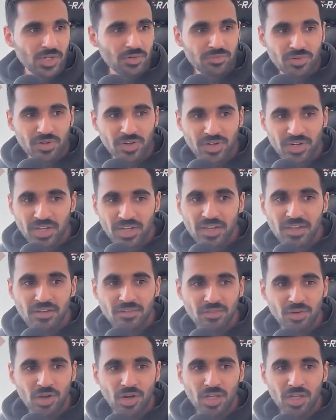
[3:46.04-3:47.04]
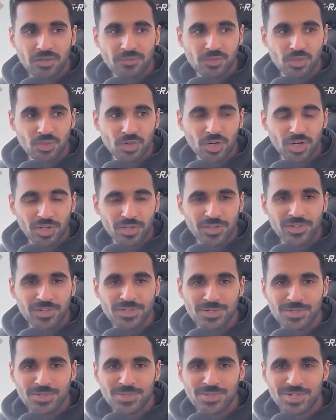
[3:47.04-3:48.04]
forgive all of your other
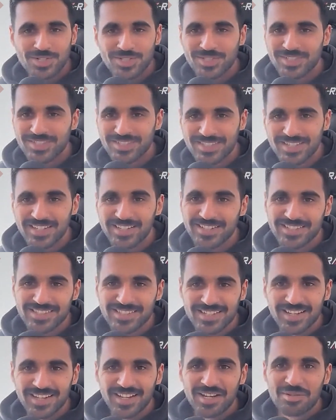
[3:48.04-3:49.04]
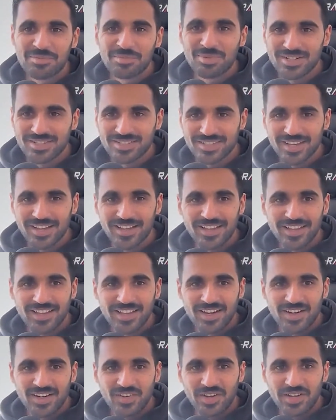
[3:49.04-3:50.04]
nutrition sins per se,
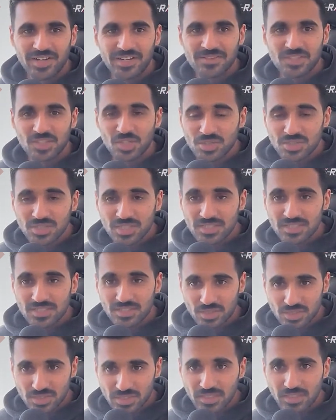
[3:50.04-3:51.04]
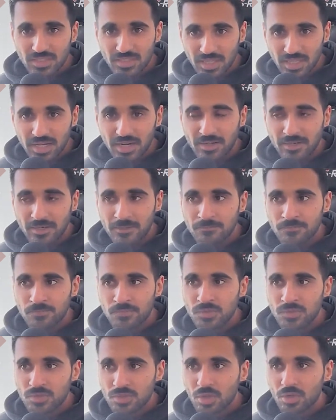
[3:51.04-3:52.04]
right? Those things are still there.
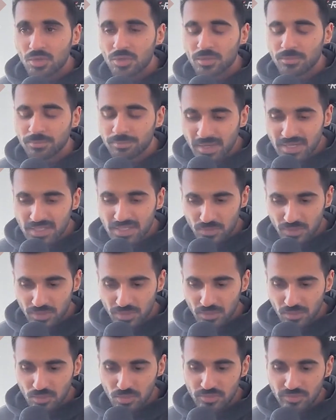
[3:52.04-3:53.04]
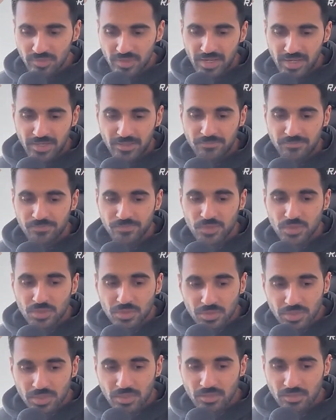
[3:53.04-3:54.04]
So the best way to lose fat
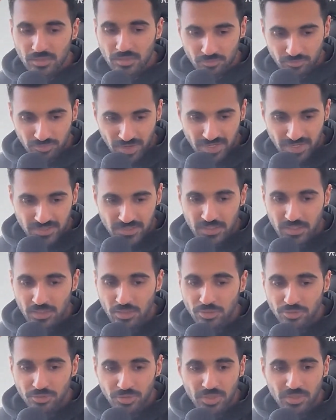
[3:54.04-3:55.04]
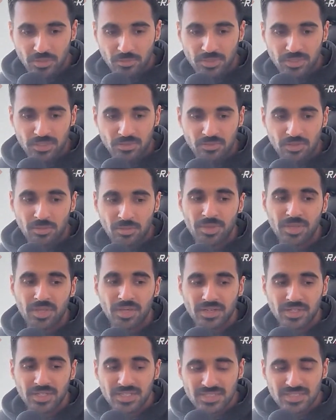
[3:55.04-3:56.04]
during fasting or during the month of
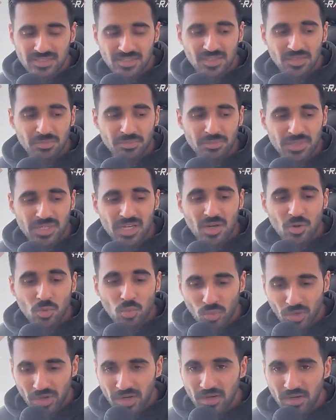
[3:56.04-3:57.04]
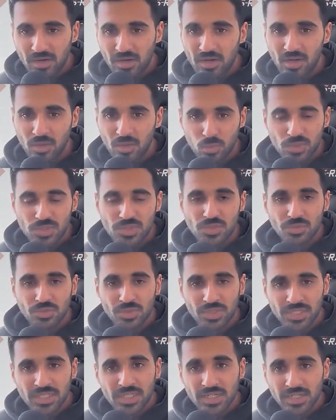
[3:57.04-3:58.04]
Ramadan is still be aware of what you're
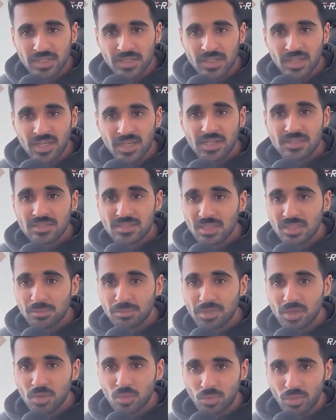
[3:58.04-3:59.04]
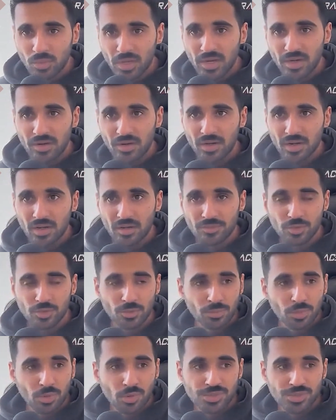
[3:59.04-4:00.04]
eating, still be aware of
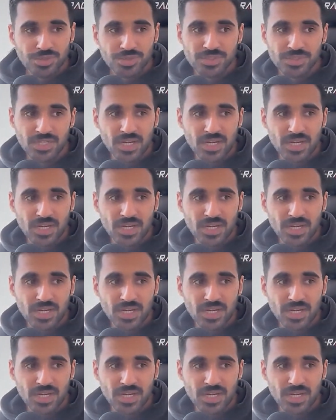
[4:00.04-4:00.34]
your portion